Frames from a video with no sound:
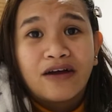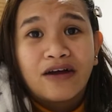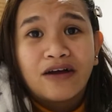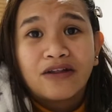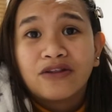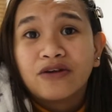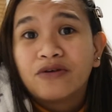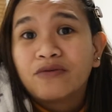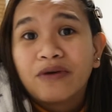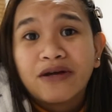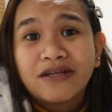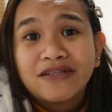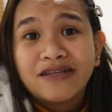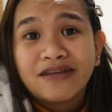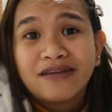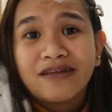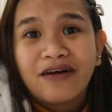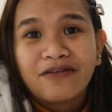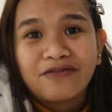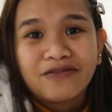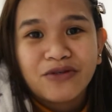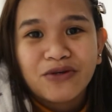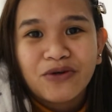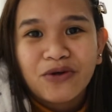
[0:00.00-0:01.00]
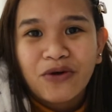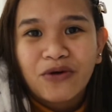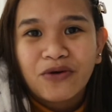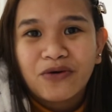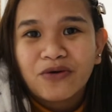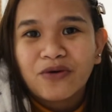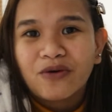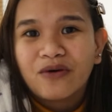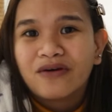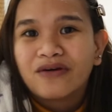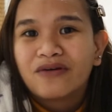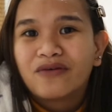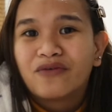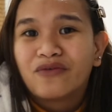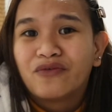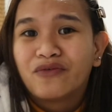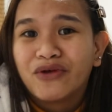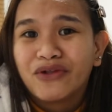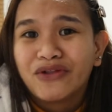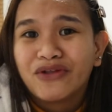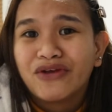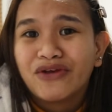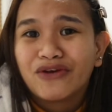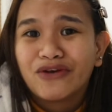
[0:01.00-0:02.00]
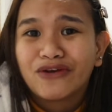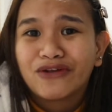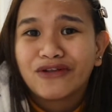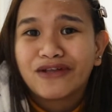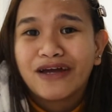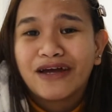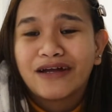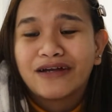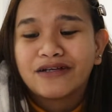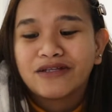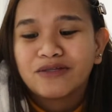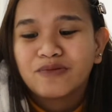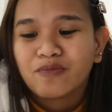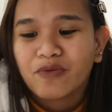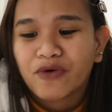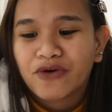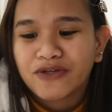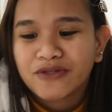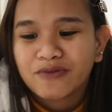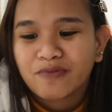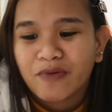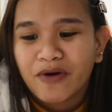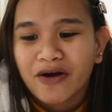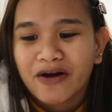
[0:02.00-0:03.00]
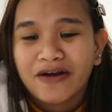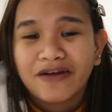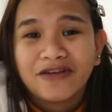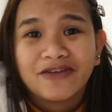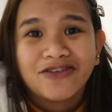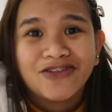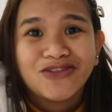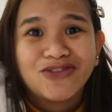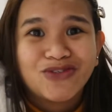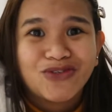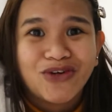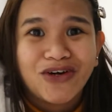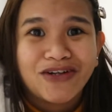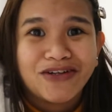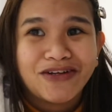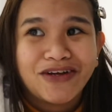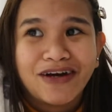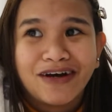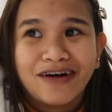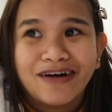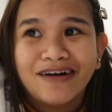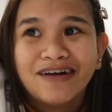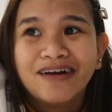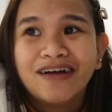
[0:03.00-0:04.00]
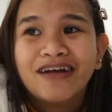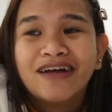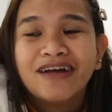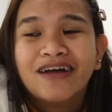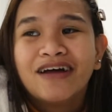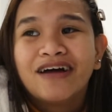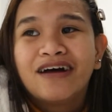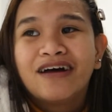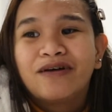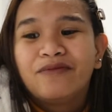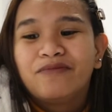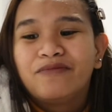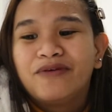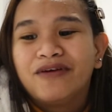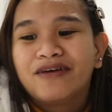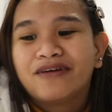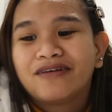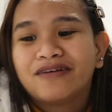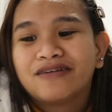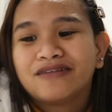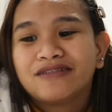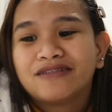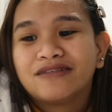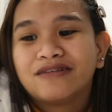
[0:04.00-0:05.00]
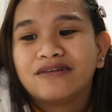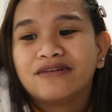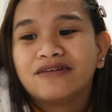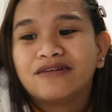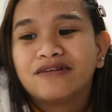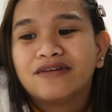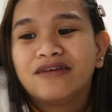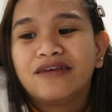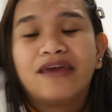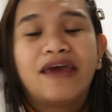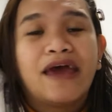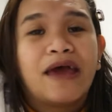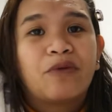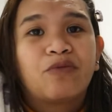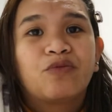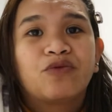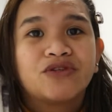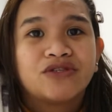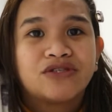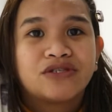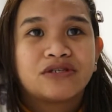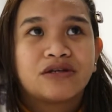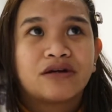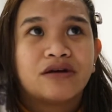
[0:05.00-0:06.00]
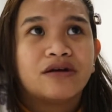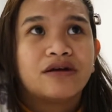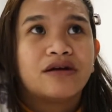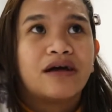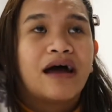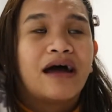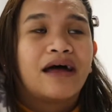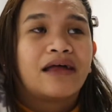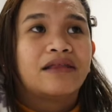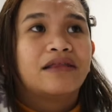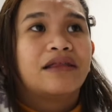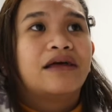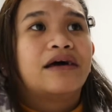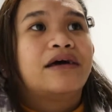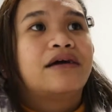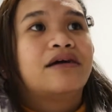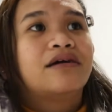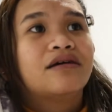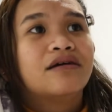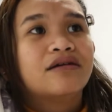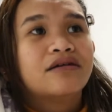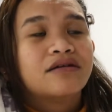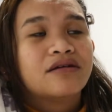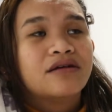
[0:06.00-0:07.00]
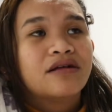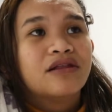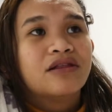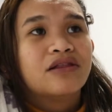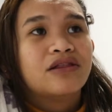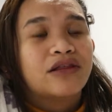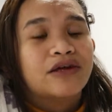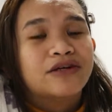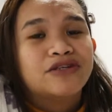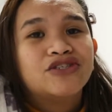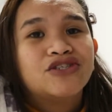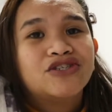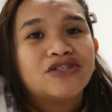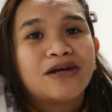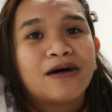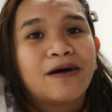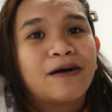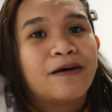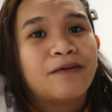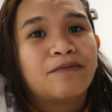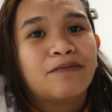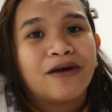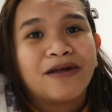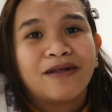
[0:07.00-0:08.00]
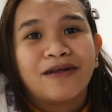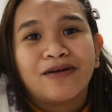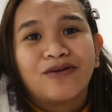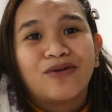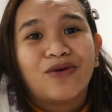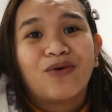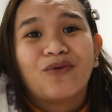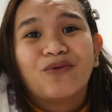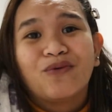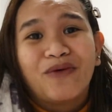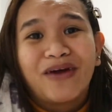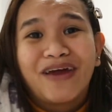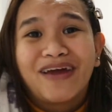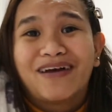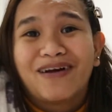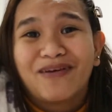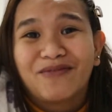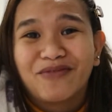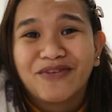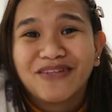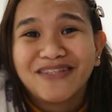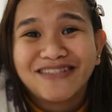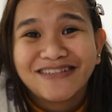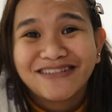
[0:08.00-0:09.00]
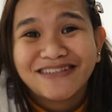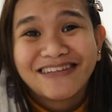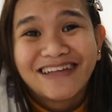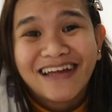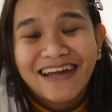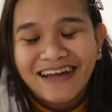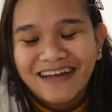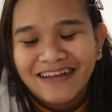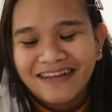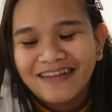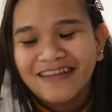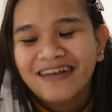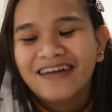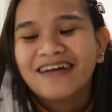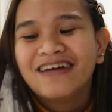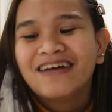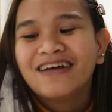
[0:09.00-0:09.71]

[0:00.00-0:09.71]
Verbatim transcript: Otherwise, I'd have to go really early at a sports bar in Australia because the game would start at like lunchtime and I don't wake up until then.